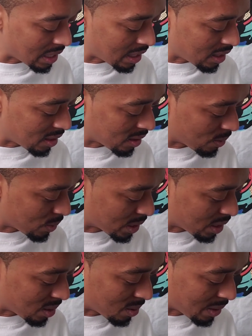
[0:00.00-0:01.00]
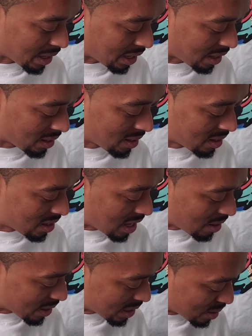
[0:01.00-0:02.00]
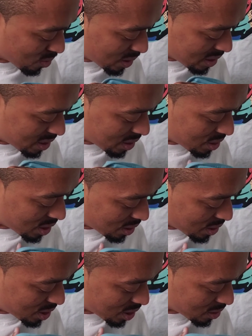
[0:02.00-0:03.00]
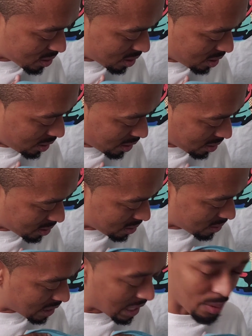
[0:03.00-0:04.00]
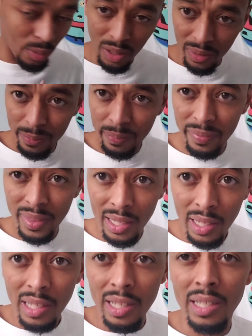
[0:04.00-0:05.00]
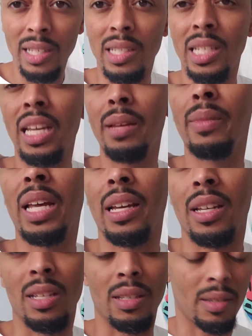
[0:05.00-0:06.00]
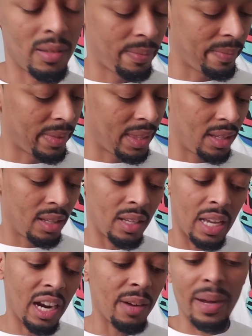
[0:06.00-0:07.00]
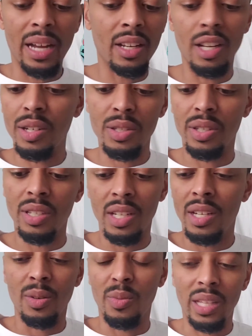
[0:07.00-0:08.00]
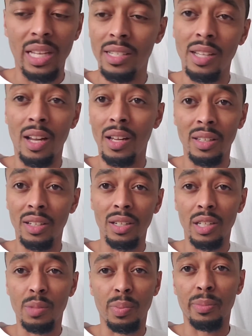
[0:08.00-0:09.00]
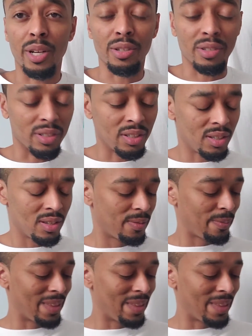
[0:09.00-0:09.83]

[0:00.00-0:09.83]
out, will go away. I'll get some Run to the Sun shirts and hoodies that were, because it seemed like, because everybody knows what they saw during those promotions.